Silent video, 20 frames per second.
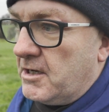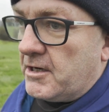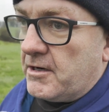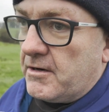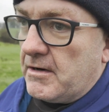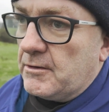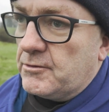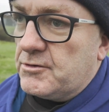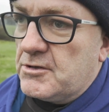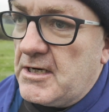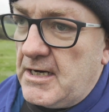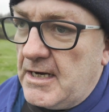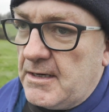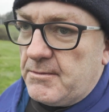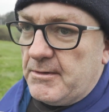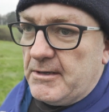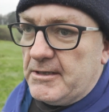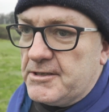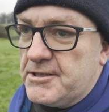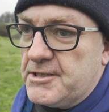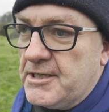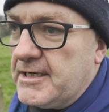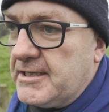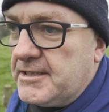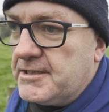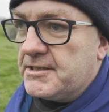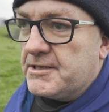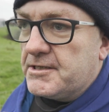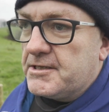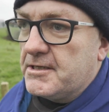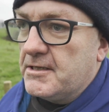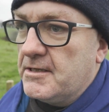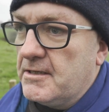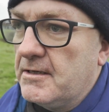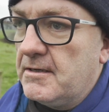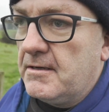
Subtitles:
your outside world changes,